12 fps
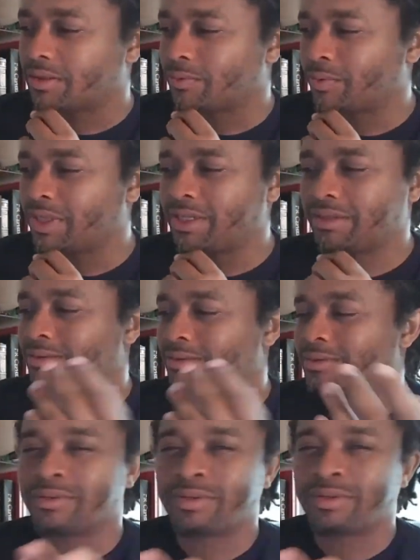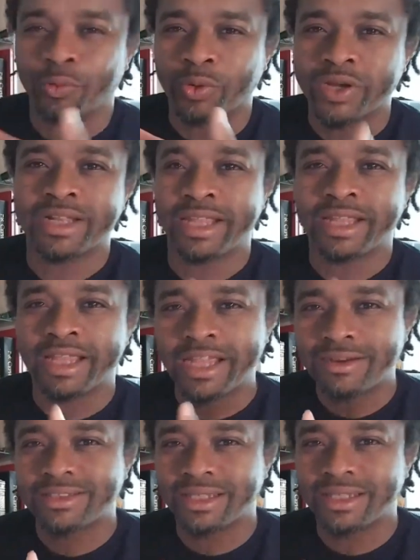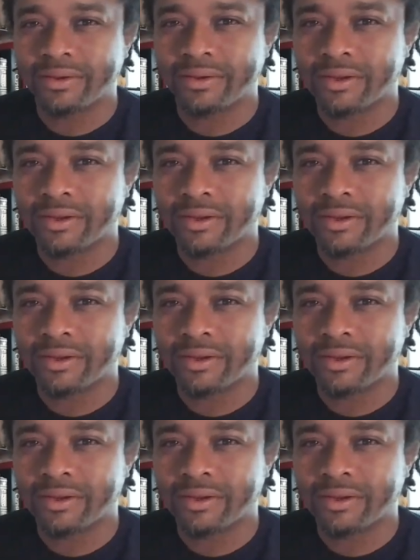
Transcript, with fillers: We are inheriting